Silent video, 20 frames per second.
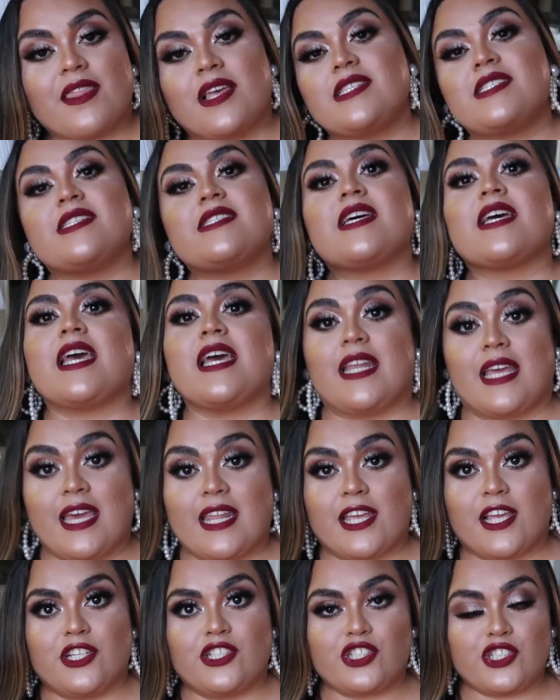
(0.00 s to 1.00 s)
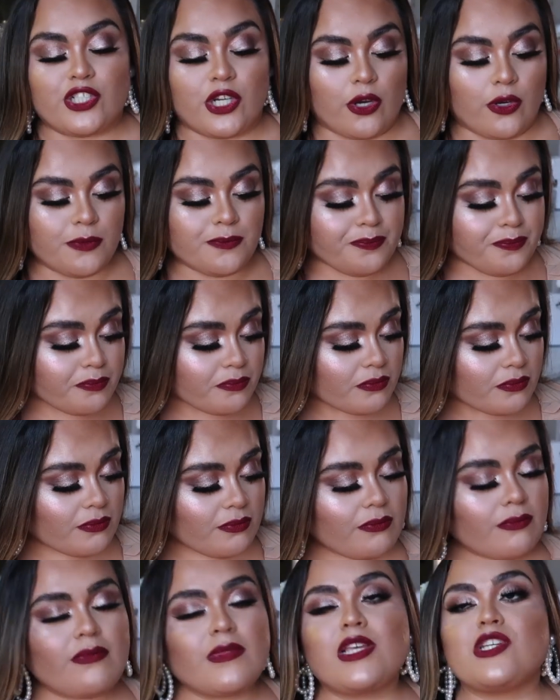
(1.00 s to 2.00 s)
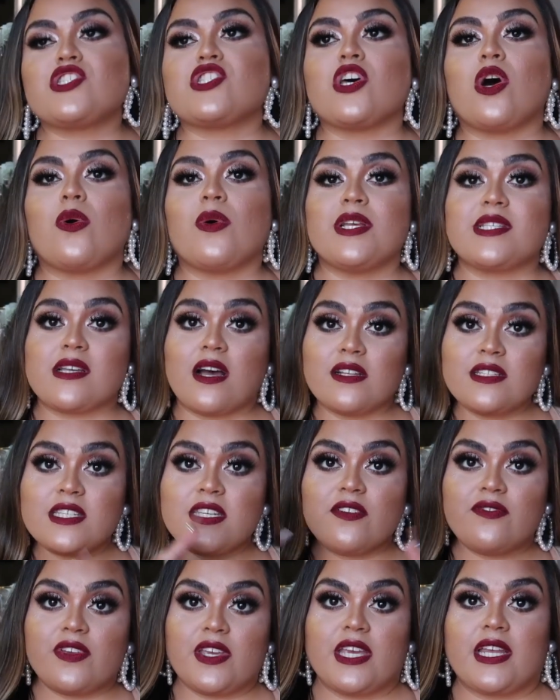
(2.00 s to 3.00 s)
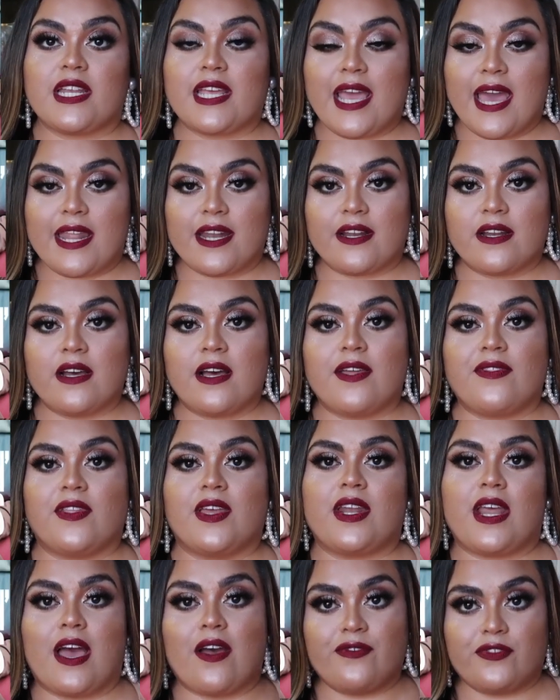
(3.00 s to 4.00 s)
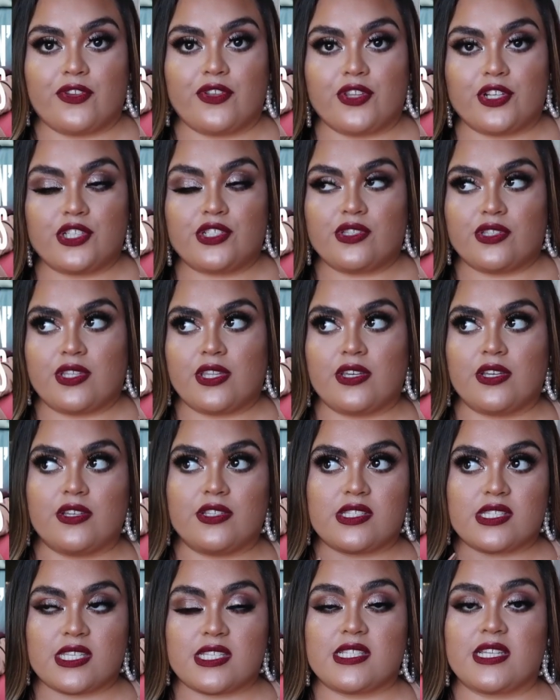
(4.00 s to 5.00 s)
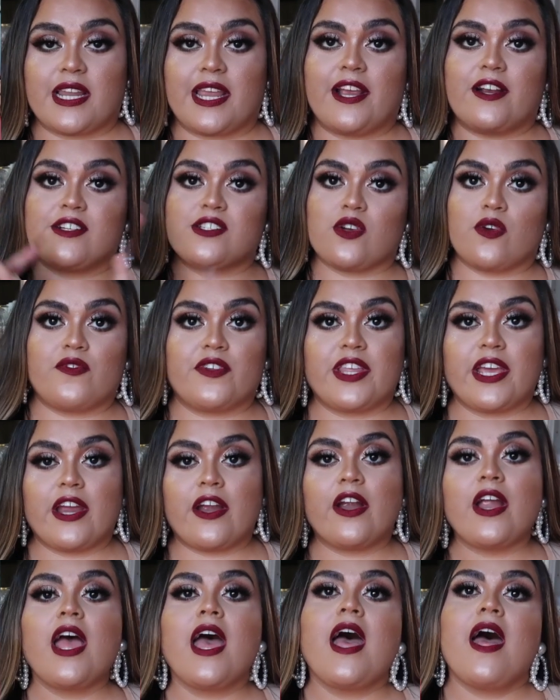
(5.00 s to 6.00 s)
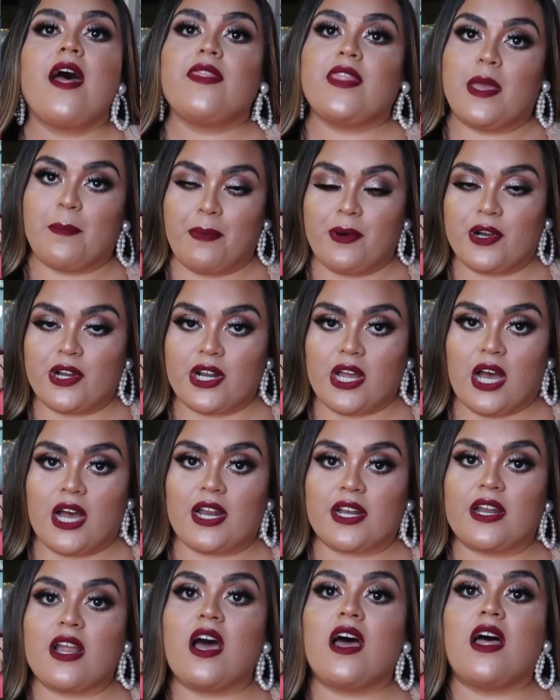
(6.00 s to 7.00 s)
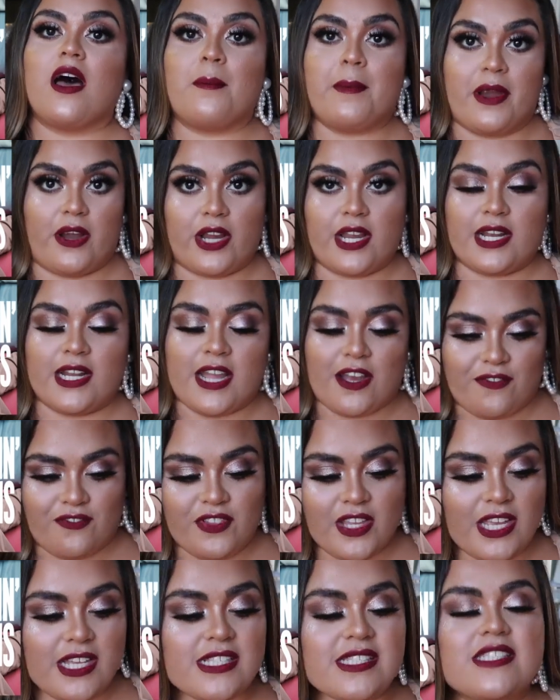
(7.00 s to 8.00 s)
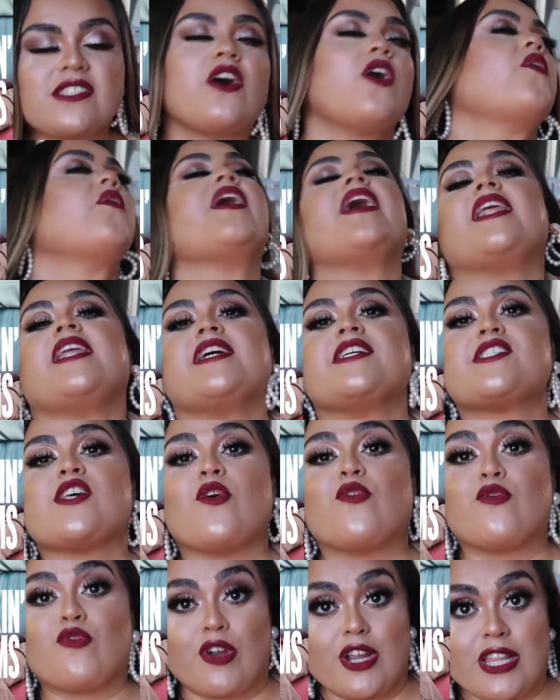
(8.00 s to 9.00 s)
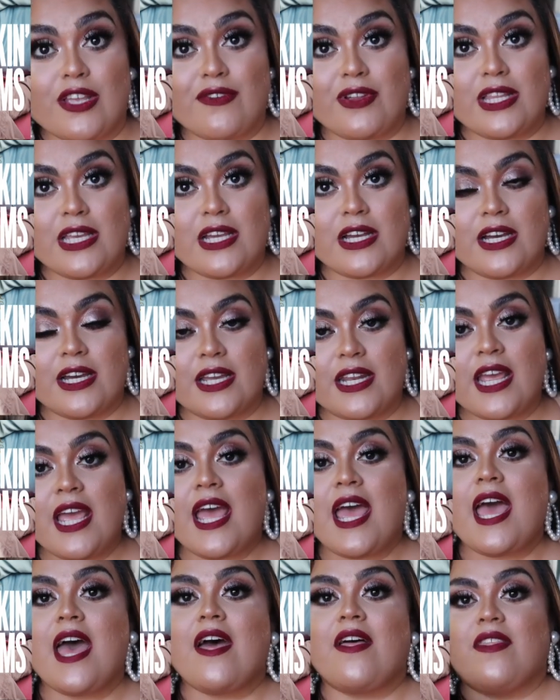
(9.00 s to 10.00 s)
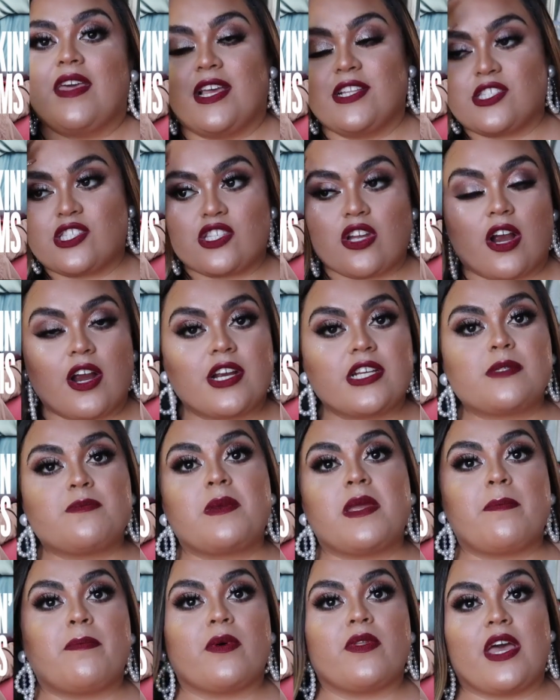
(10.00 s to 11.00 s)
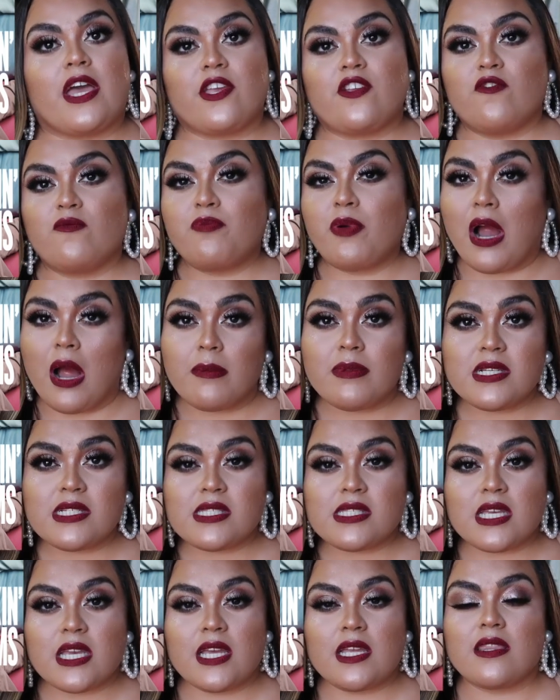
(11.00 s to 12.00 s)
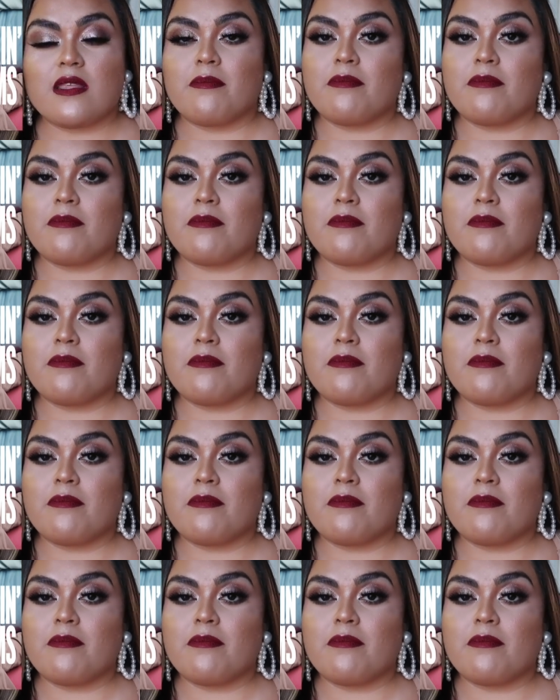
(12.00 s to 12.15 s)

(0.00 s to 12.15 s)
This is a Canadian show so it's on TV in Canada and then after the, the, season airs over there, they put it on American Netflix. So it is really, really good. It stars people that you've probably seen.